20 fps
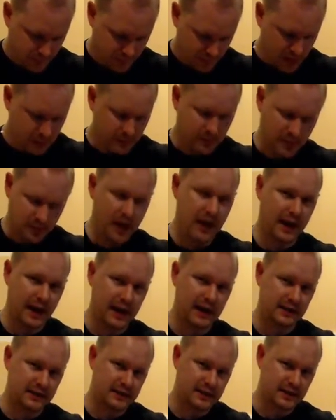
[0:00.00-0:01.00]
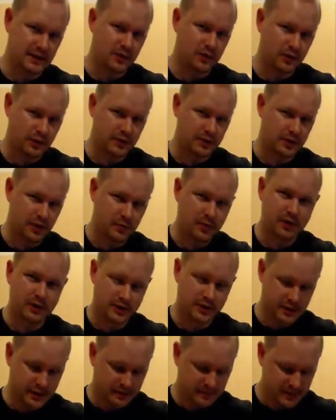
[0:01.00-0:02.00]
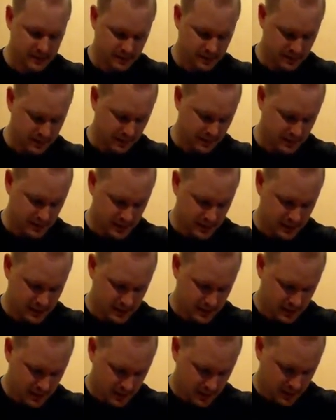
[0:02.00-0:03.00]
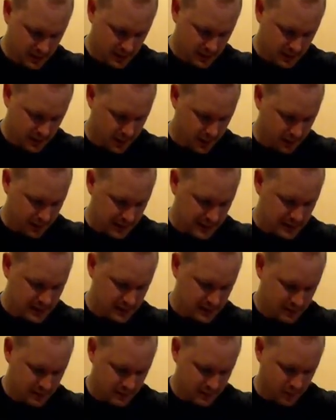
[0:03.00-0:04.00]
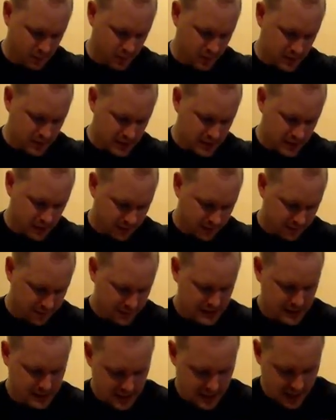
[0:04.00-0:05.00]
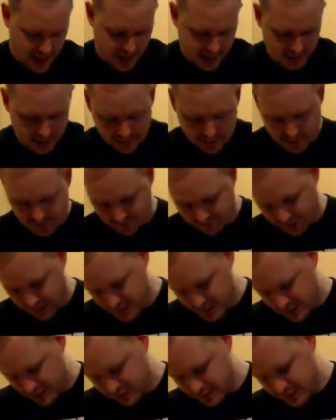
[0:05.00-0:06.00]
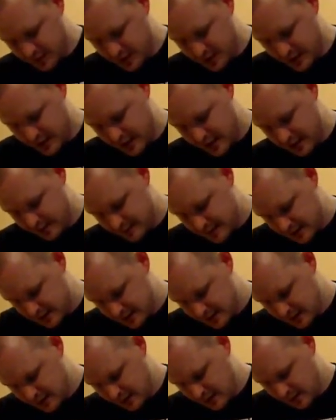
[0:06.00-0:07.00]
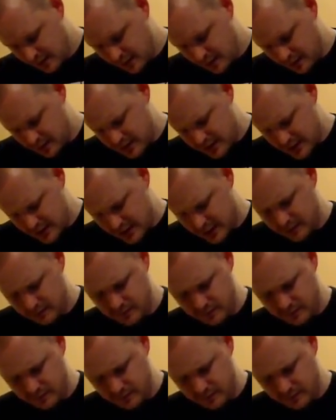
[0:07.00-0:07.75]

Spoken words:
my heart says corner shop hot chips. That was, you know, we used to go for a skate and then finish off with chips. There was a